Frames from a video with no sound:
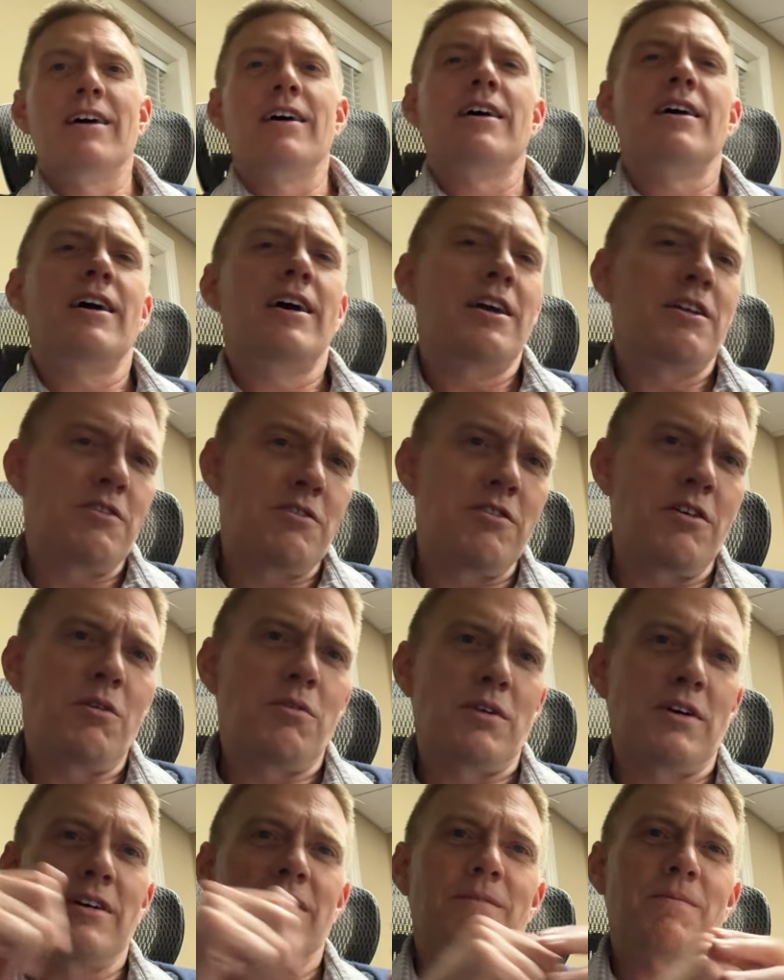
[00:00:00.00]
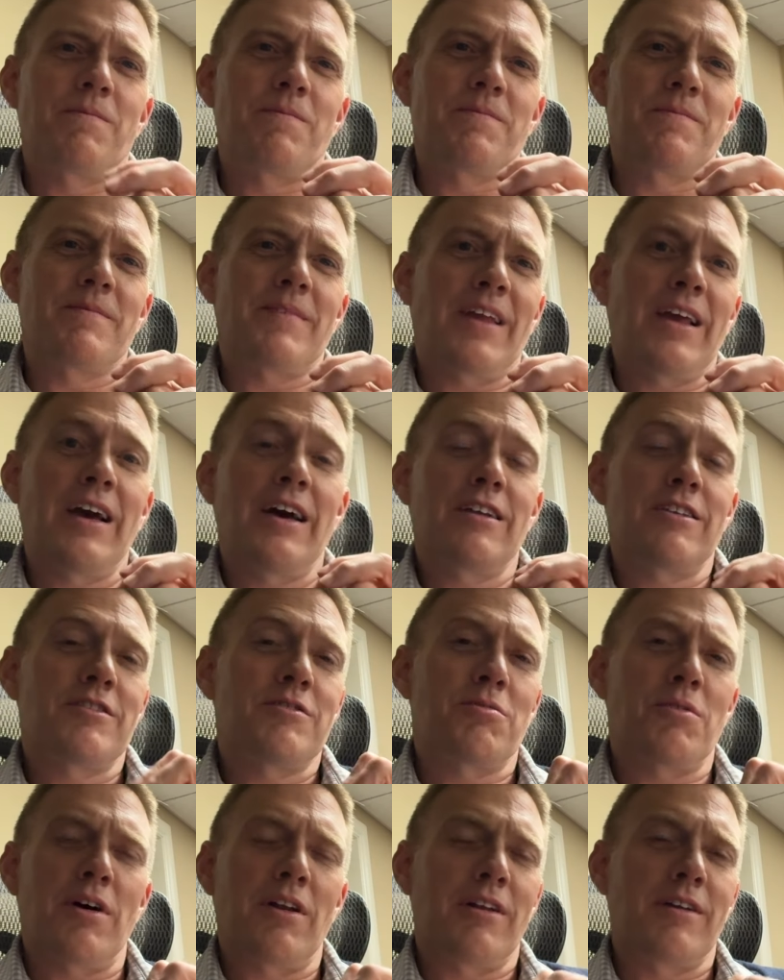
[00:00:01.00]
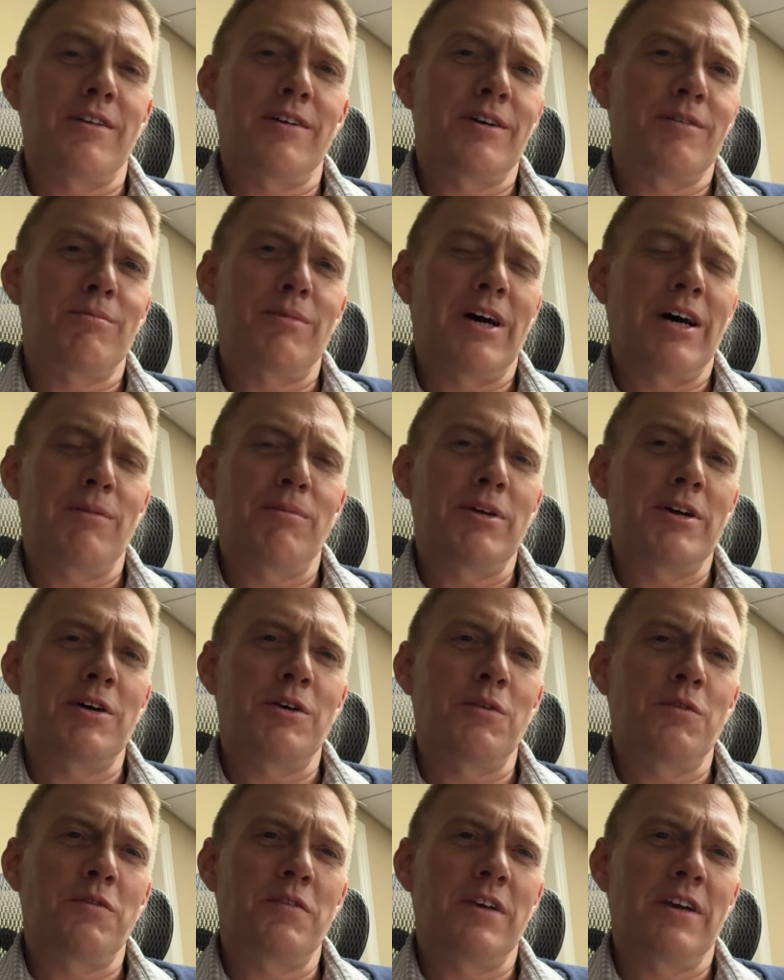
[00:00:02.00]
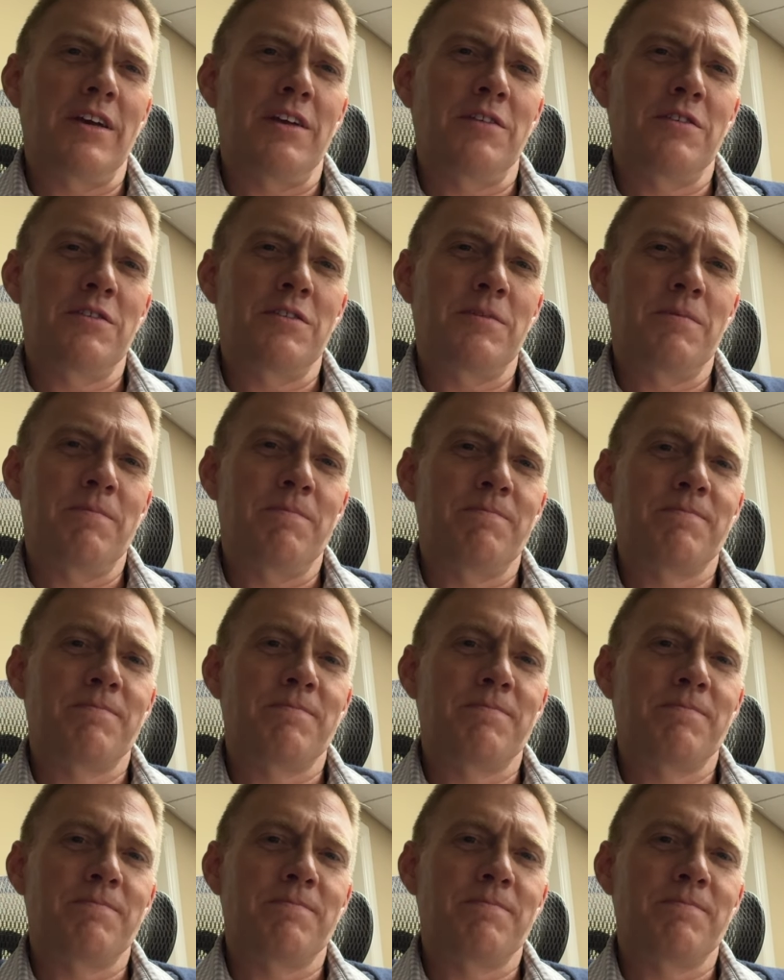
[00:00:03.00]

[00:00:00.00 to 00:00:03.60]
And Jonah got swallowed up by a big old fish.